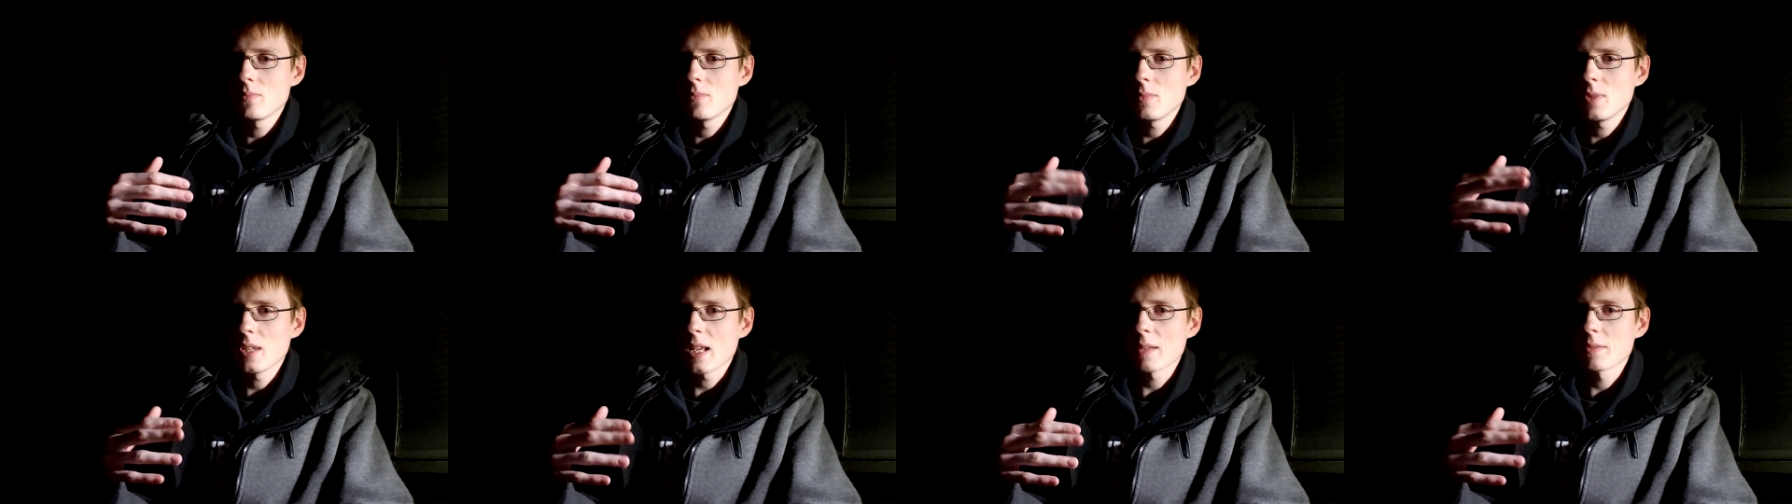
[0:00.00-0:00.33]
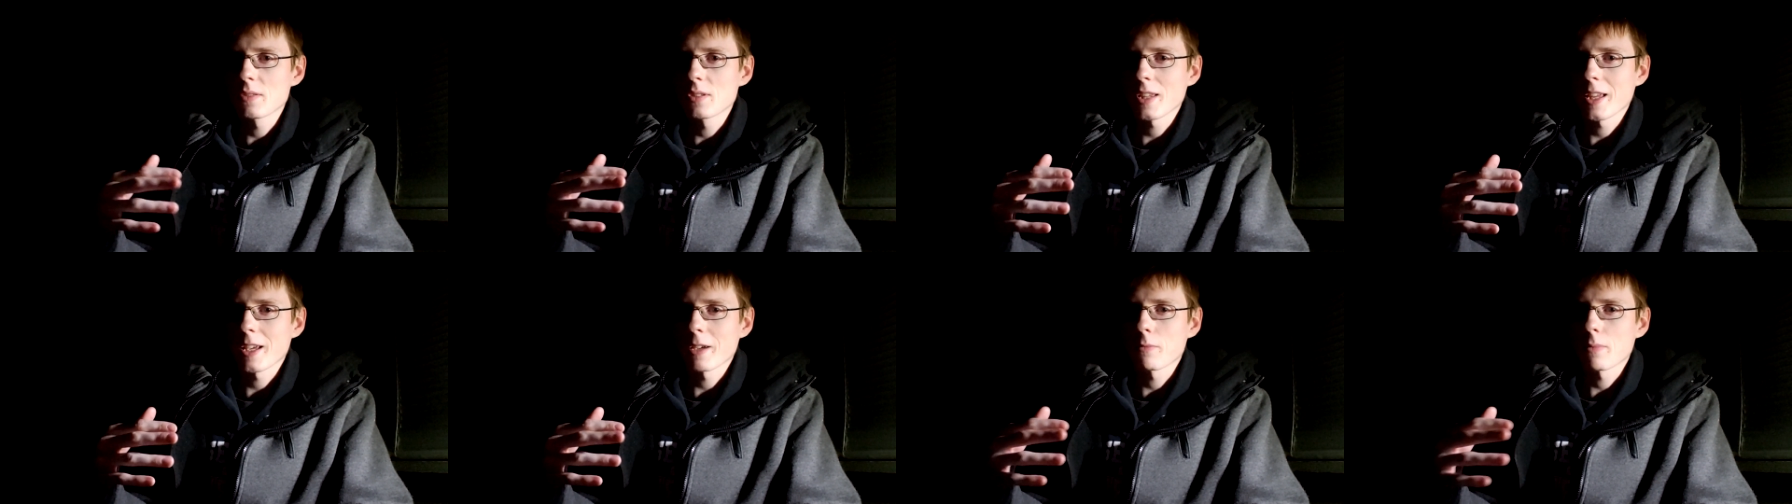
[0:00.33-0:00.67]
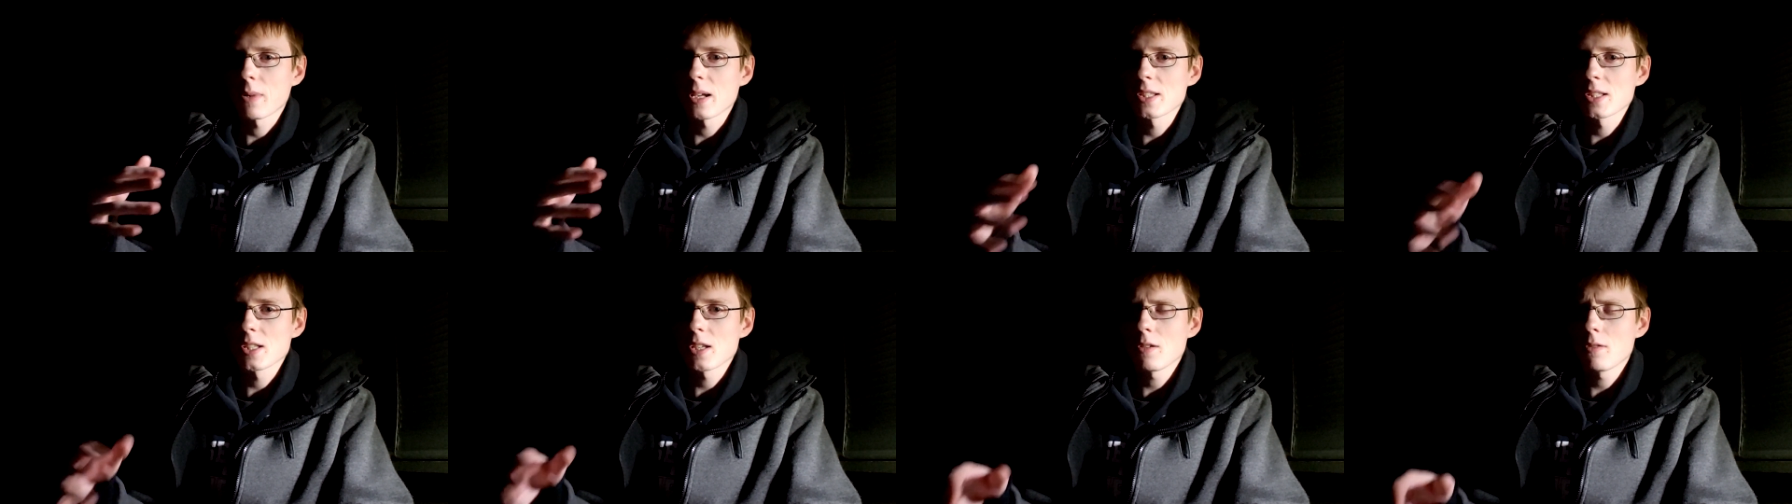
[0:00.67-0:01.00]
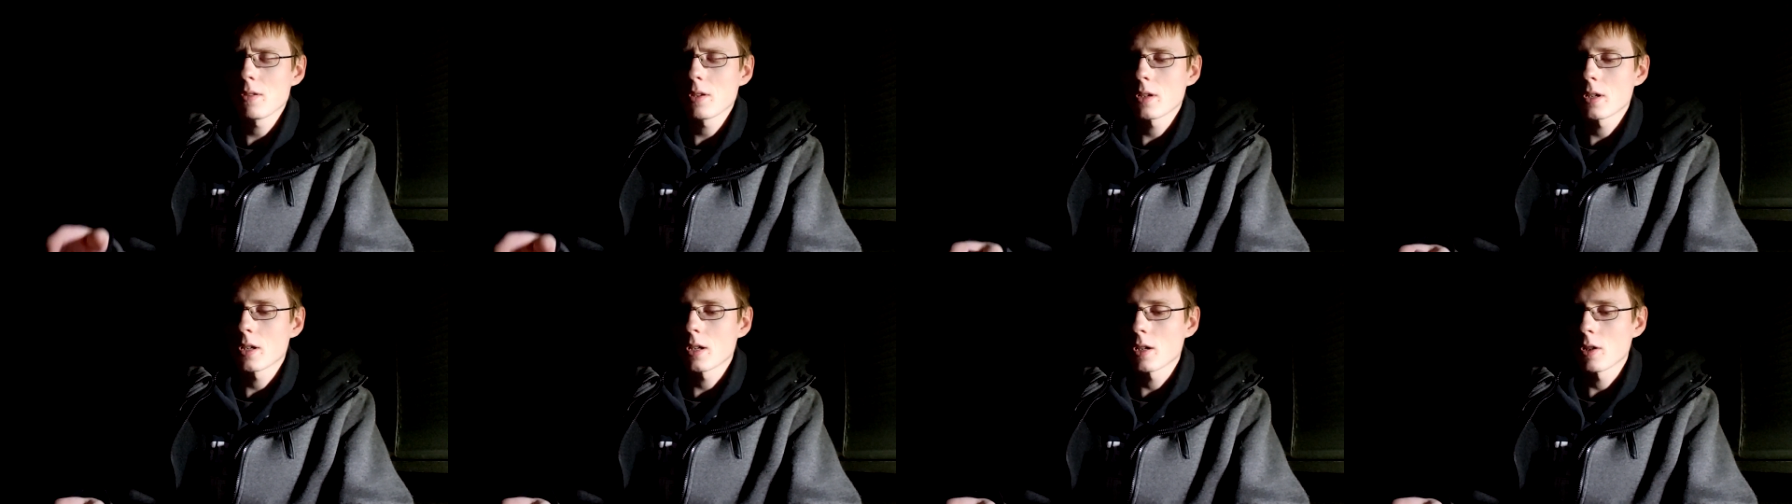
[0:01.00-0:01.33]
you have to like rescue
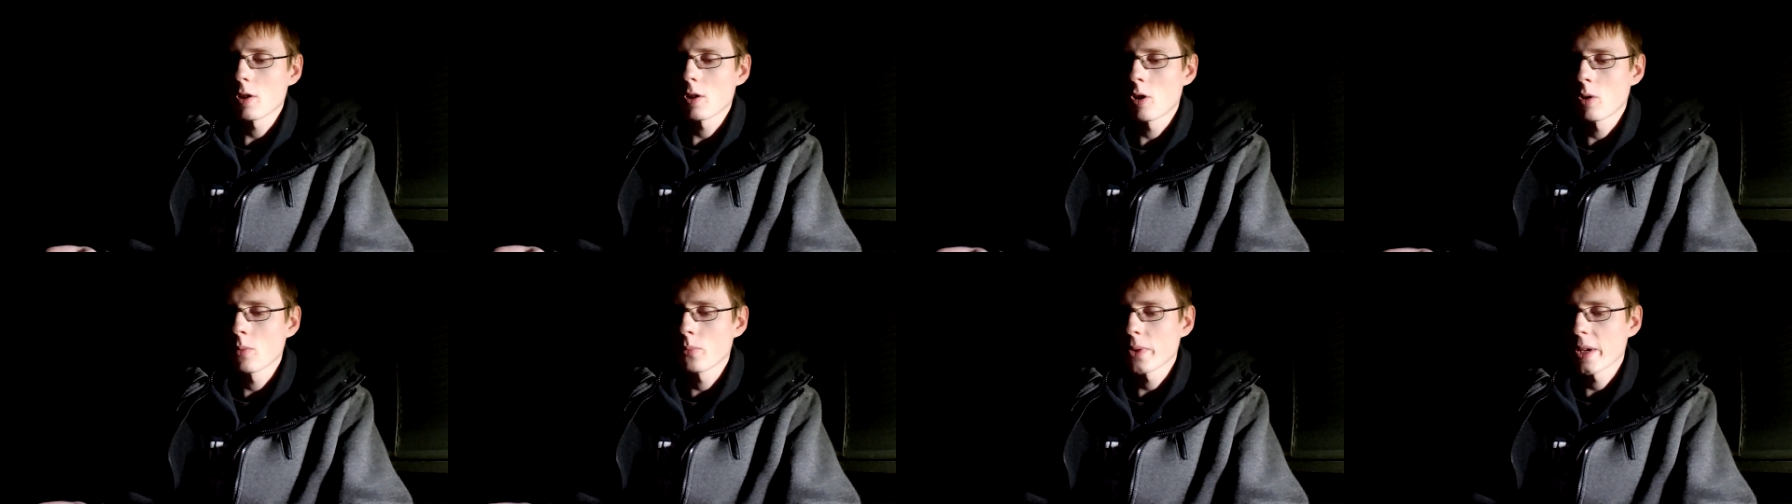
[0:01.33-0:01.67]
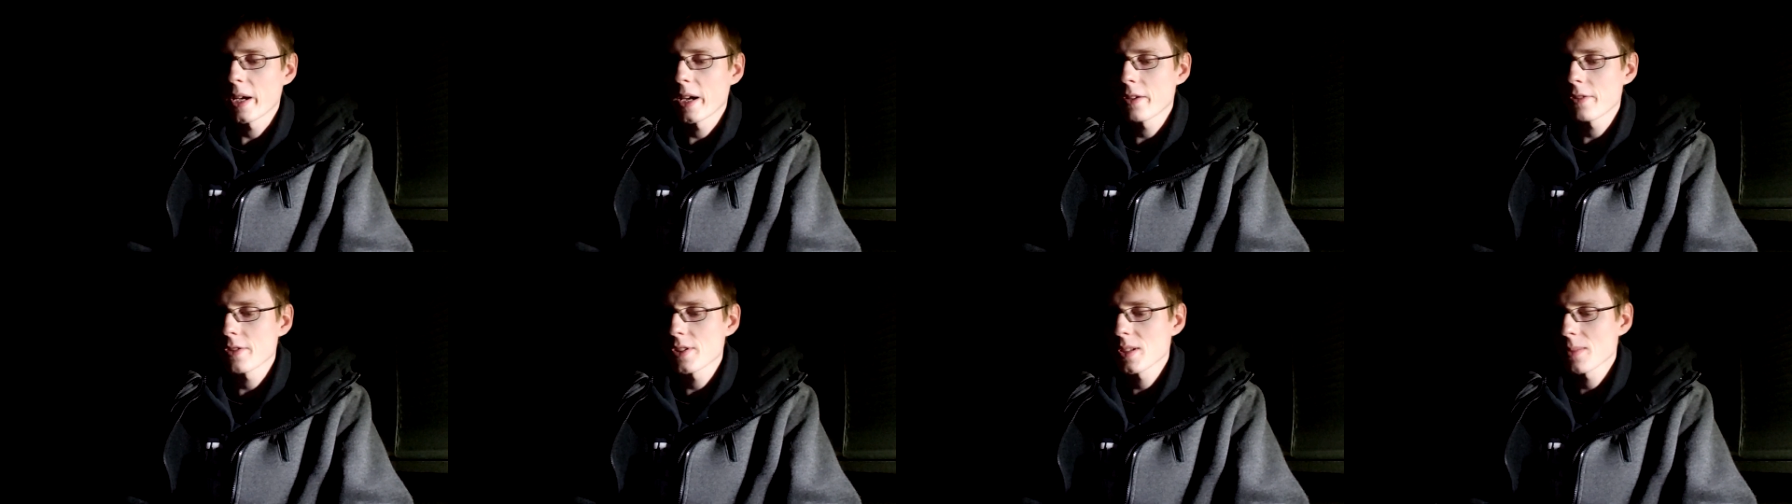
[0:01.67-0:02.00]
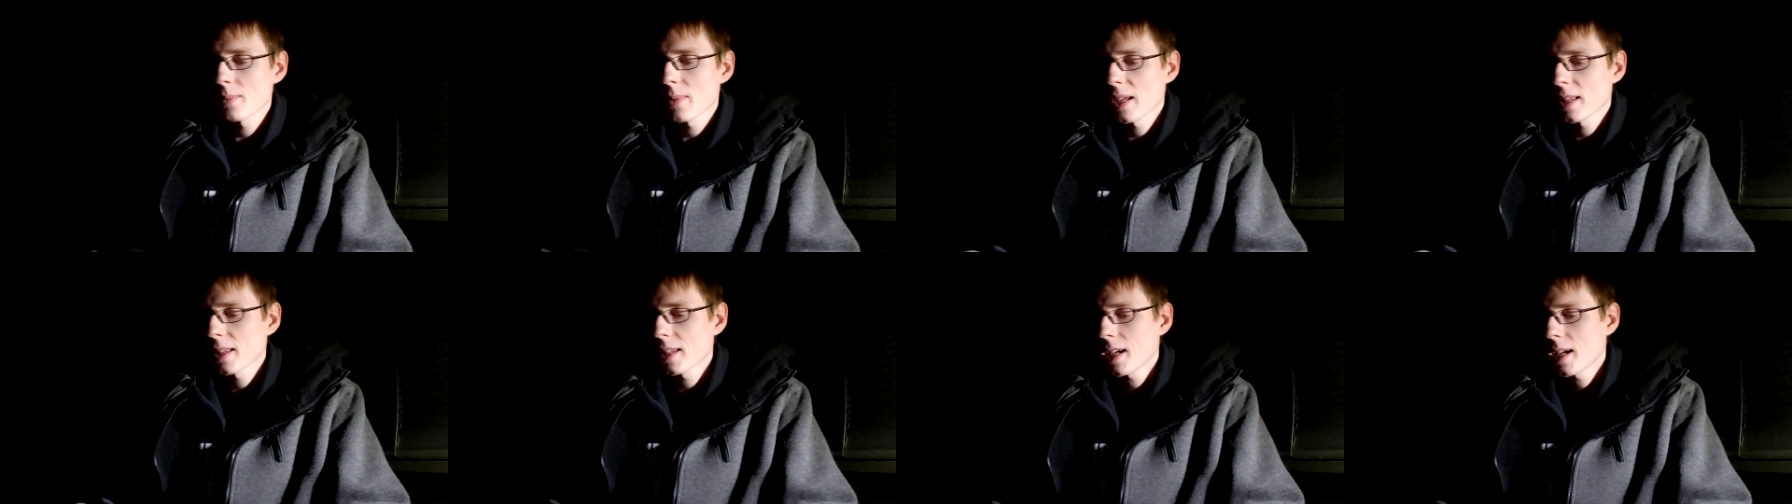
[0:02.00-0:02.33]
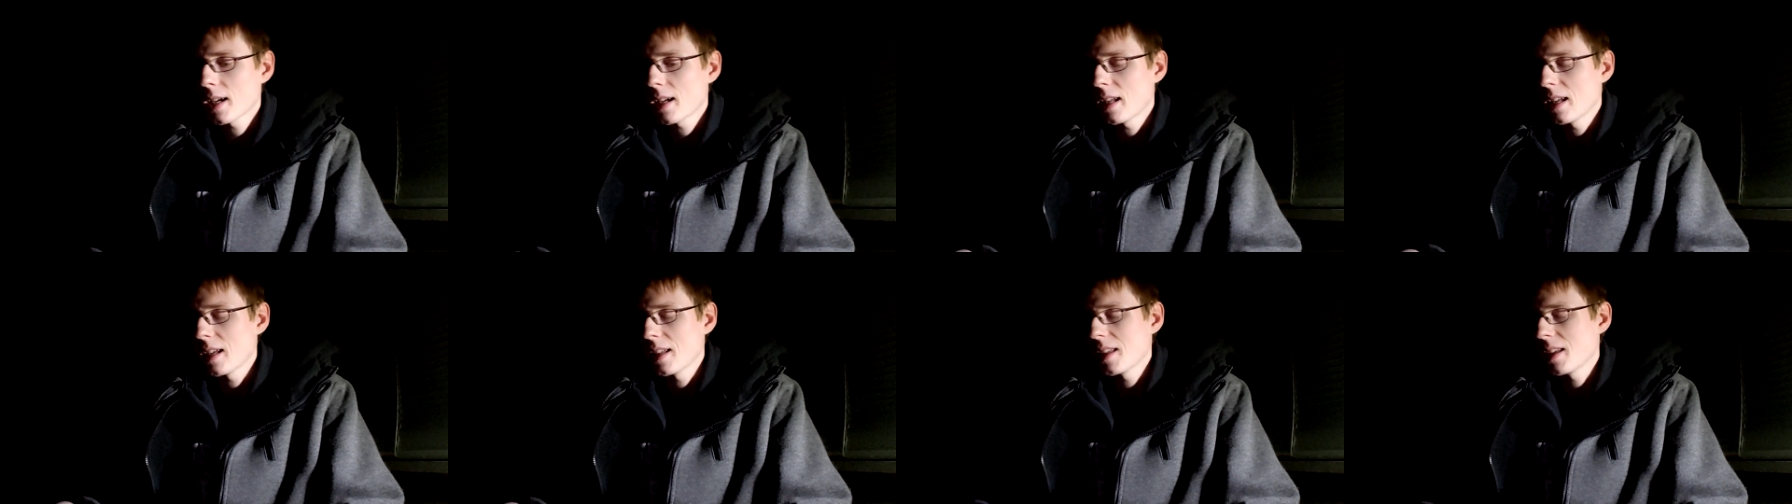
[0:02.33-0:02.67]
your homeland or something like
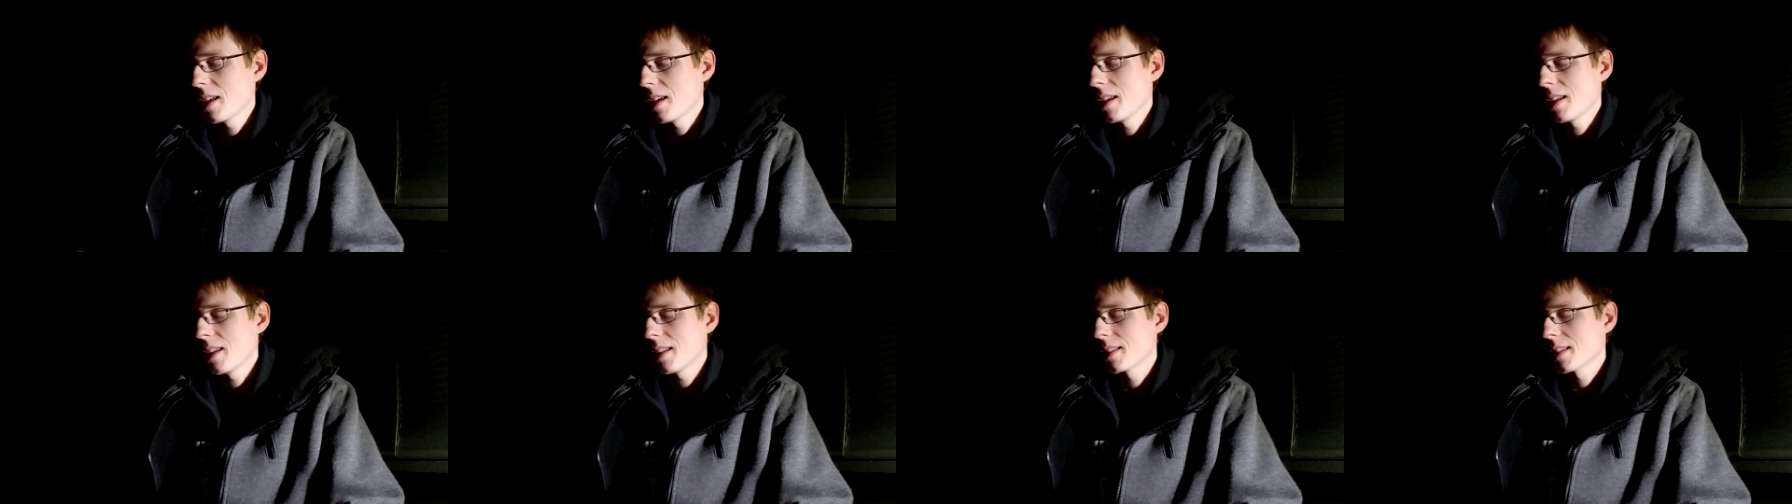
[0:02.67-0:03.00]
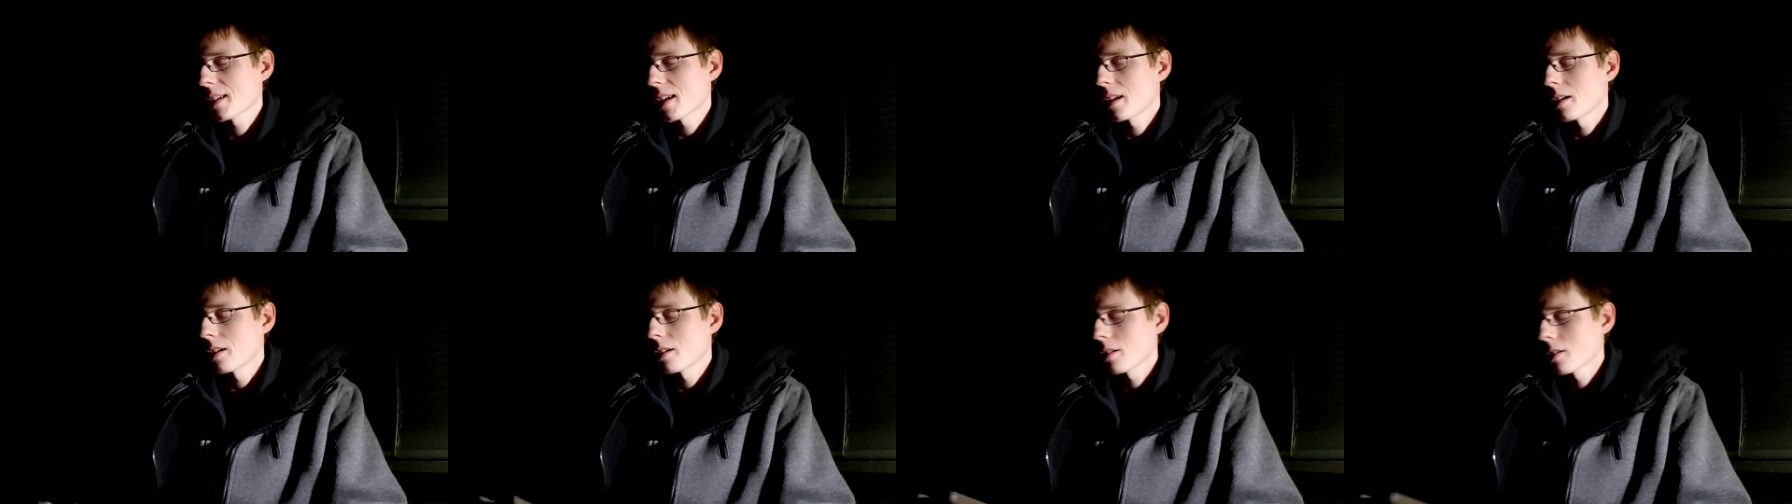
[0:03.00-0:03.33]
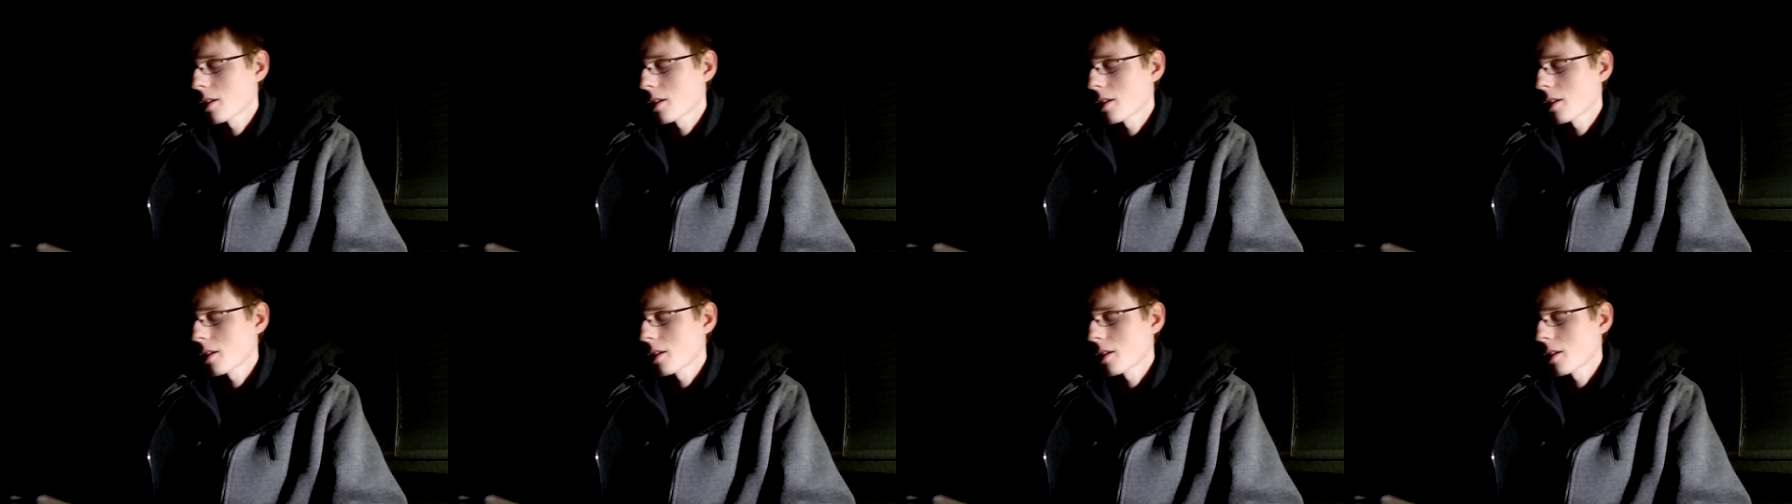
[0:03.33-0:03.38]
that. It, it's kind of